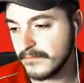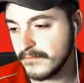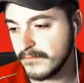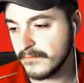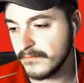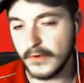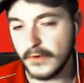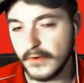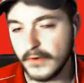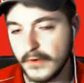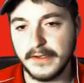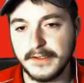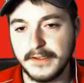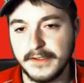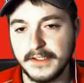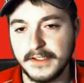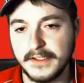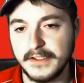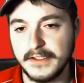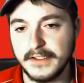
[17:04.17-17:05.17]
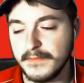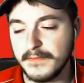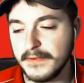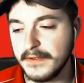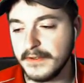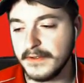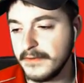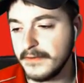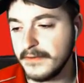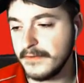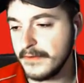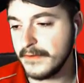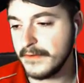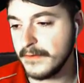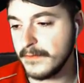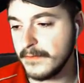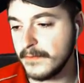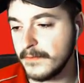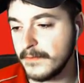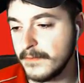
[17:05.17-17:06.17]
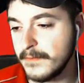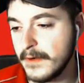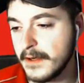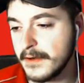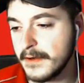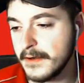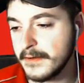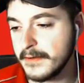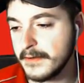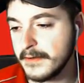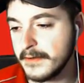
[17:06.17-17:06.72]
Why did she jump into the water?